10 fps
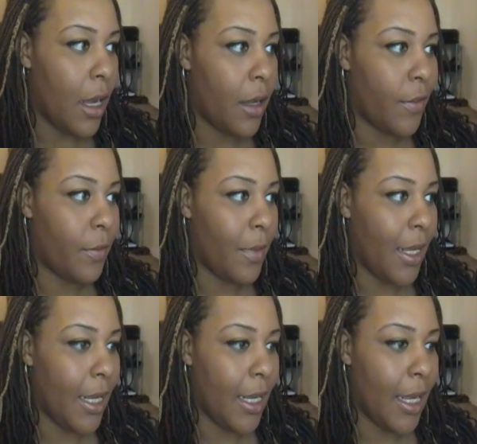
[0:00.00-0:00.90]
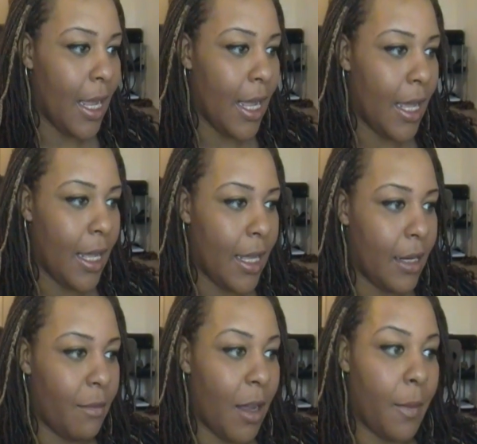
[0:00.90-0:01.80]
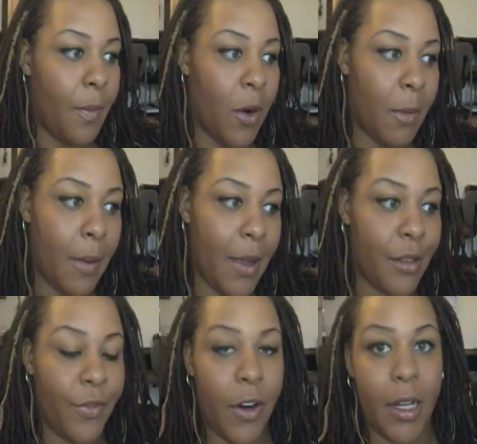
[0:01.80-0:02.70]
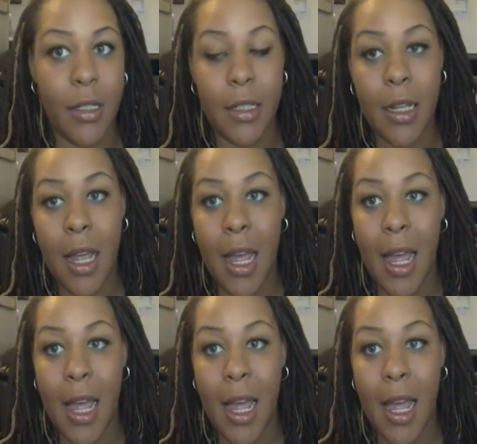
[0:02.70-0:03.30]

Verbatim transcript: of me and my one of my best friends